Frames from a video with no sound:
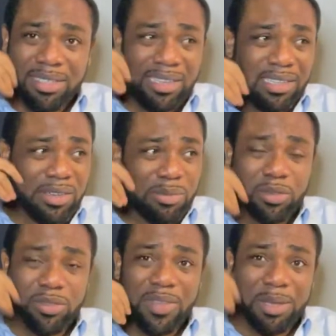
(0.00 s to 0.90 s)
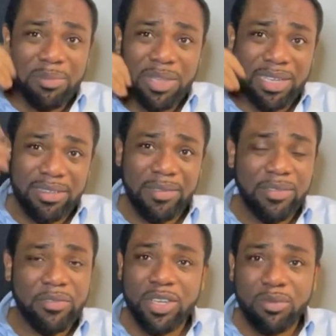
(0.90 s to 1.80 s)
most of them, they
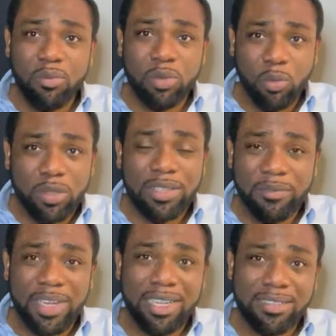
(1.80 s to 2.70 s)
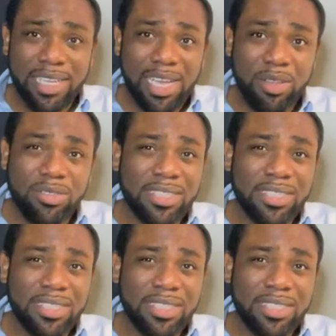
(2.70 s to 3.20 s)
even the ones that finance their house,